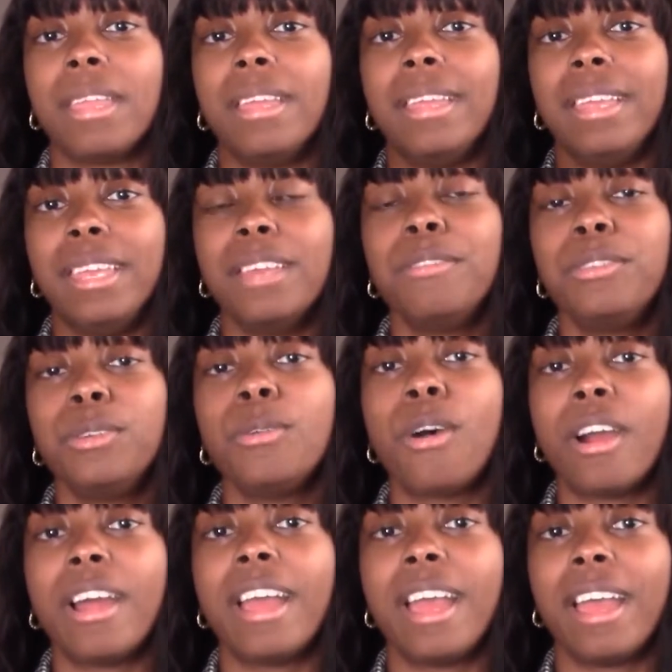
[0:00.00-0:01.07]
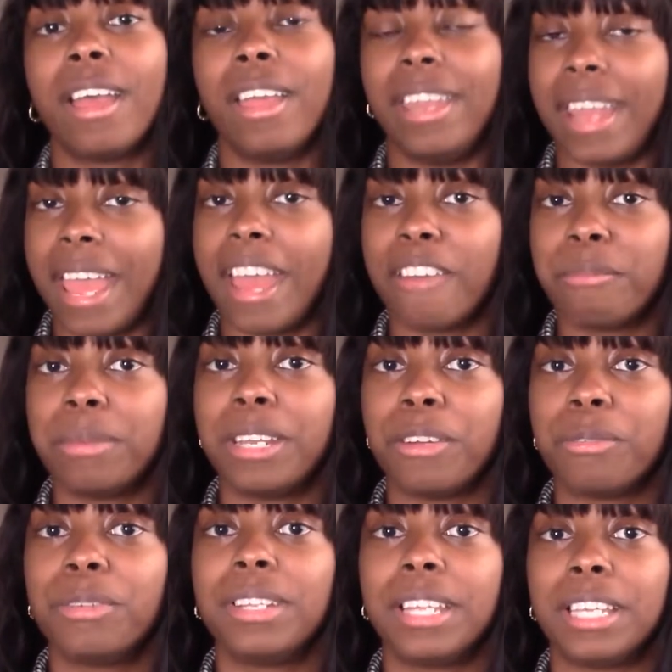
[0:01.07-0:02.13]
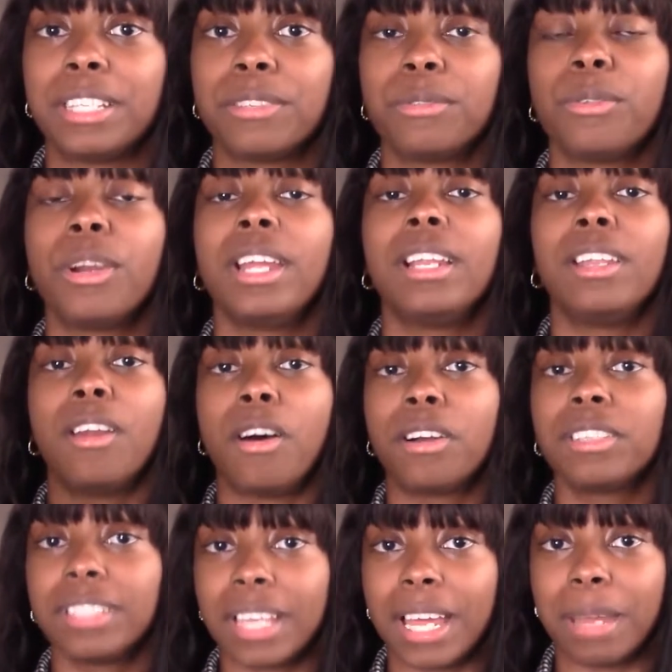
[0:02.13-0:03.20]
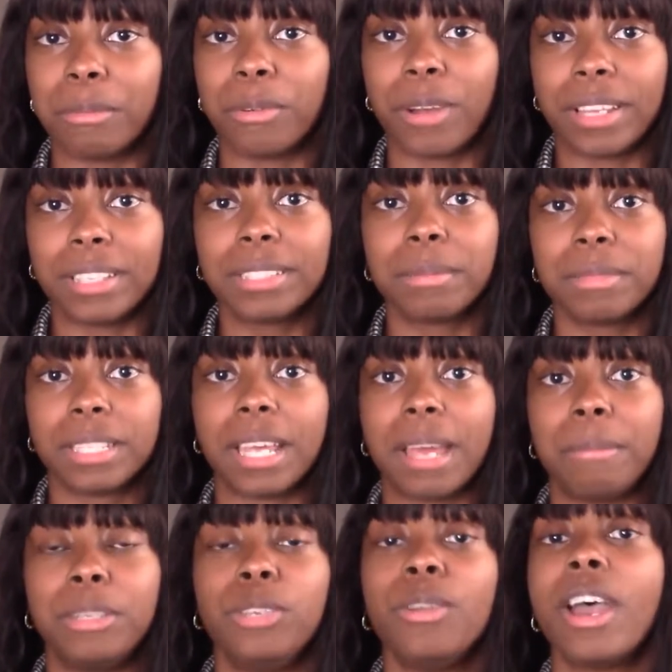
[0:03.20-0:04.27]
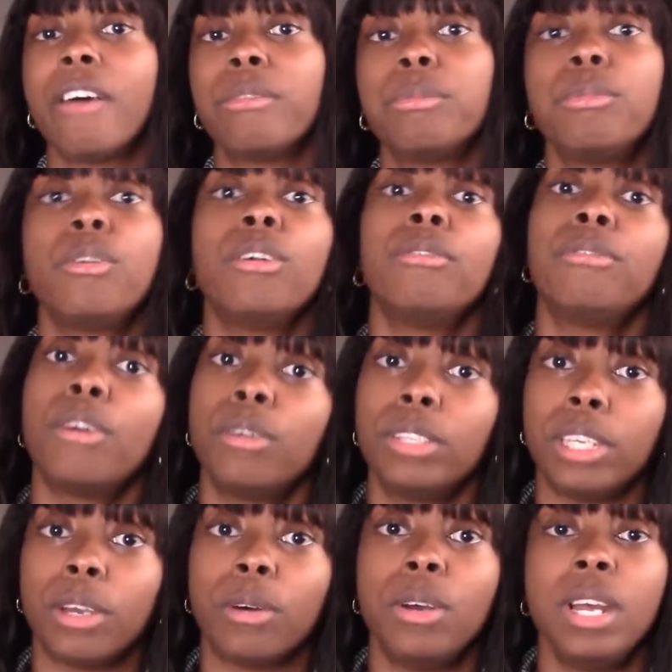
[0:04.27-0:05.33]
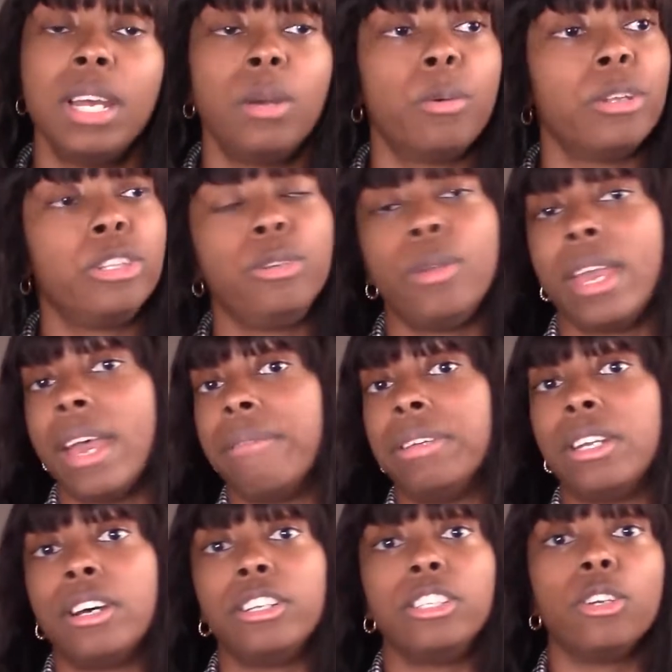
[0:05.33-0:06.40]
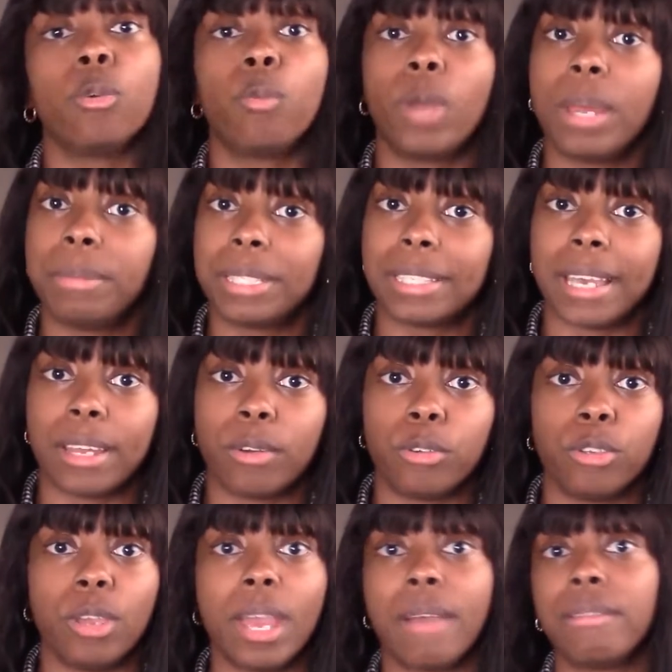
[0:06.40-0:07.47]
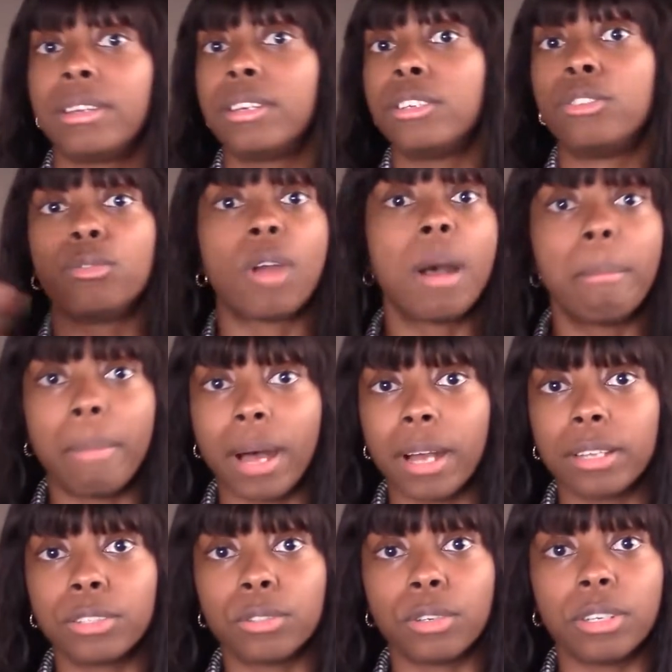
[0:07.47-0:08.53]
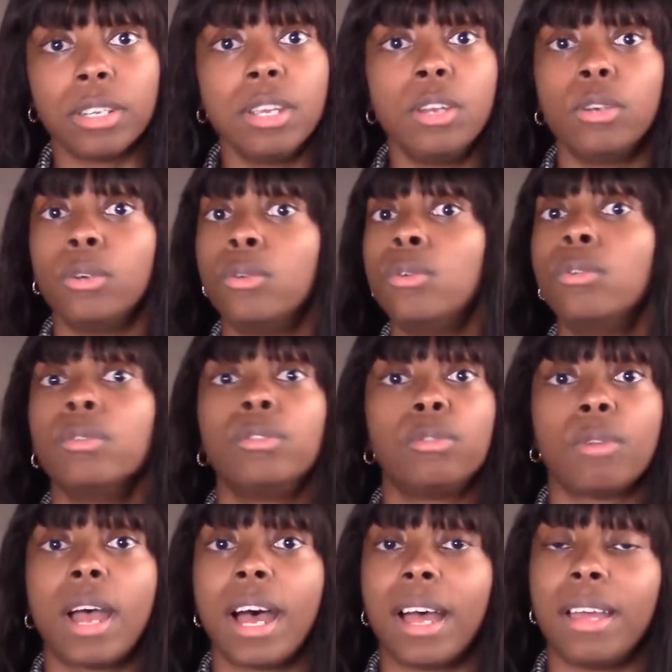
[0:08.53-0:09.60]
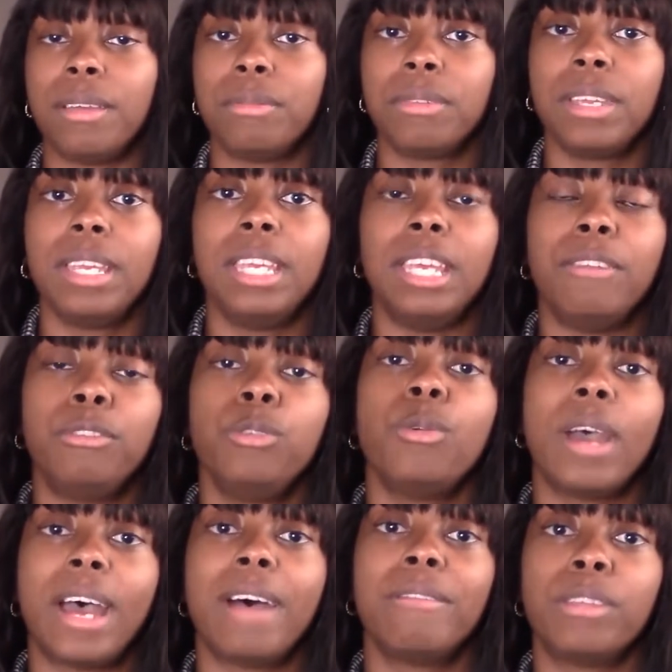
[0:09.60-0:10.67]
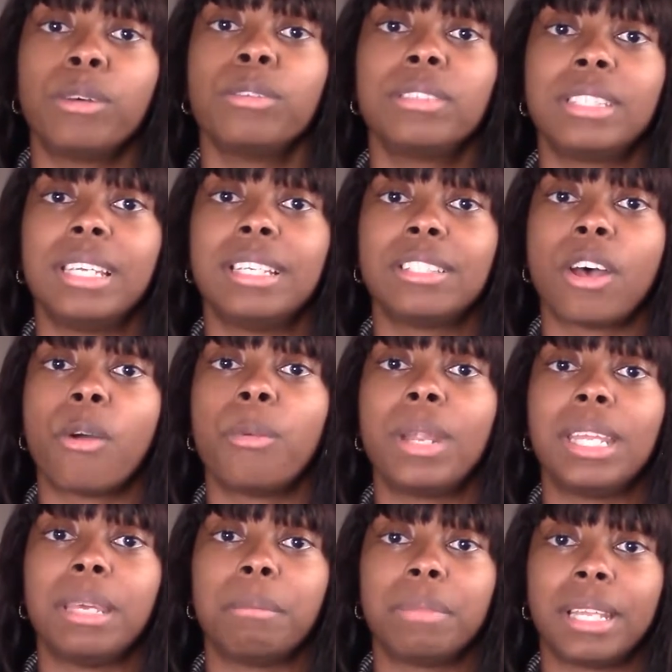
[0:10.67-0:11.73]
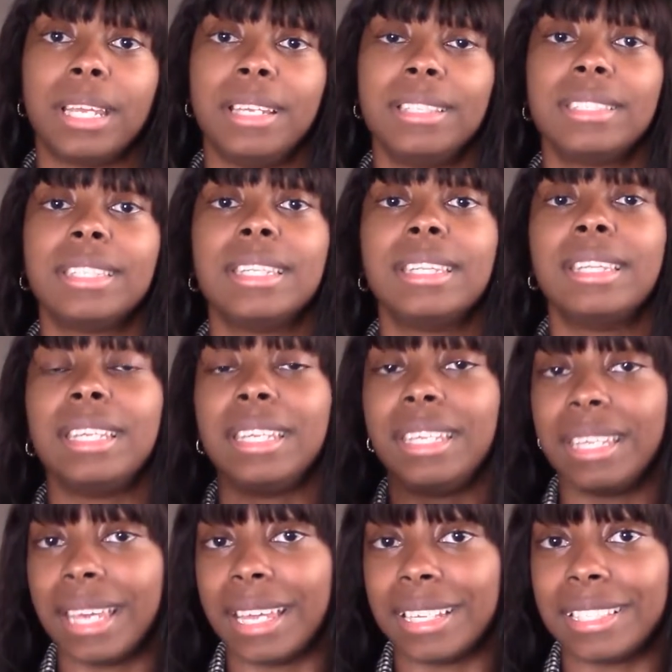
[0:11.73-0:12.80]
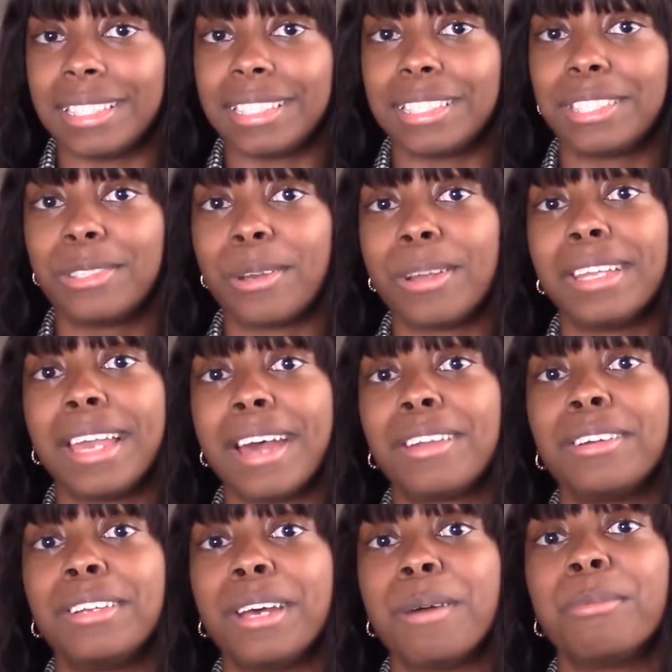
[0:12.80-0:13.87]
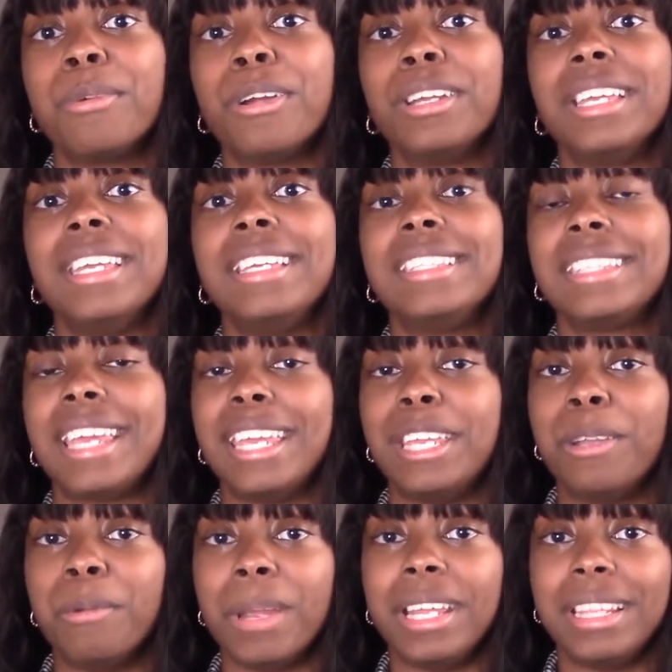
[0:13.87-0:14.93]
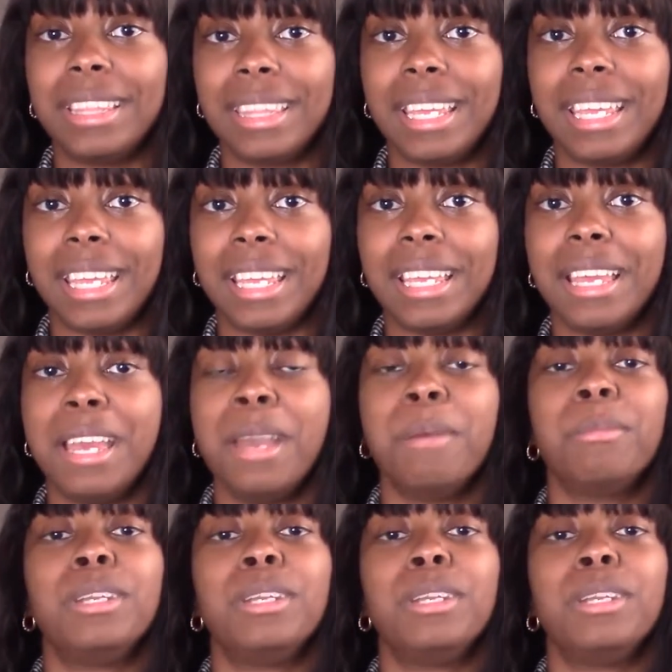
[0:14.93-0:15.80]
if you are and have been a freelancer for a long time, quite some time, and you have a portfolio, whether you have it on your website or you have it on Dropbox or Google Drive, if you have those things already in place, then yes, starting out on Upwork is a great thing.